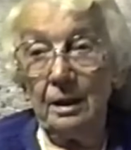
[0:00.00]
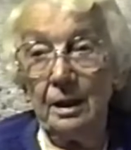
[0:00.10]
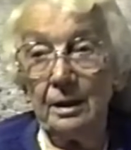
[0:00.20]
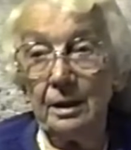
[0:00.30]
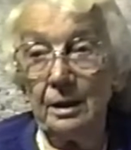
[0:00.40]

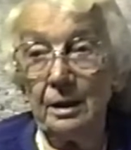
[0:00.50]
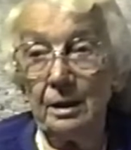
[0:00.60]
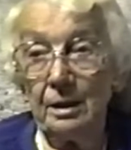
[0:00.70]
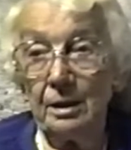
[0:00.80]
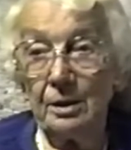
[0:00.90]
and
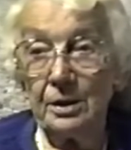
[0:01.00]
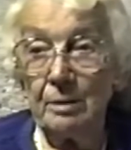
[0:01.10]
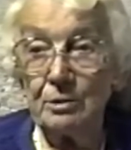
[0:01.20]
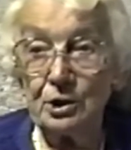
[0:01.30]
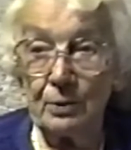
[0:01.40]

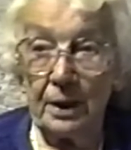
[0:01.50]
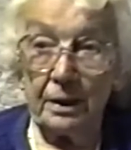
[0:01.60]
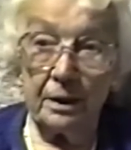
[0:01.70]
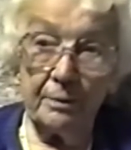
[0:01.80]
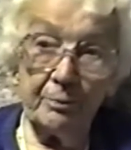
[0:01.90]

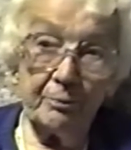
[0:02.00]
demonstrating it.